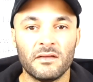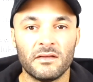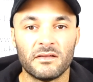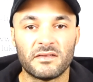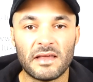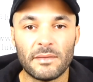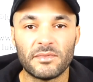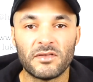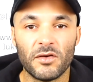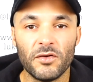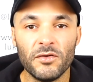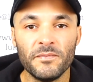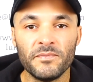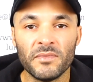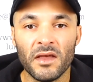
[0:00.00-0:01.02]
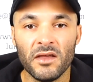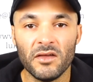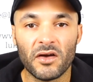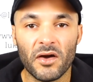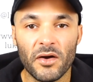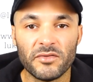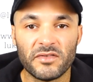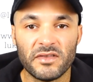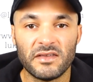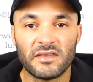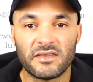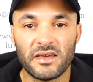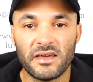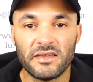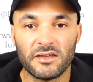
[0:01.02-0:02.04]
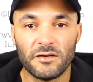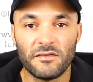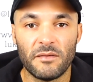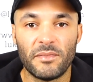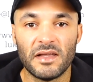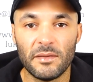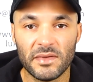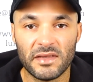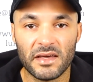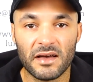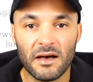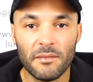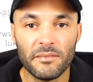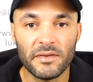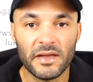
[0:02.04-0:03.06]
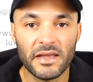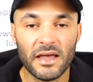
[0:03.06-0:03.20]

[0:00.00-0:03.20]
Step 2, you're going to need to set yourself up a limited company.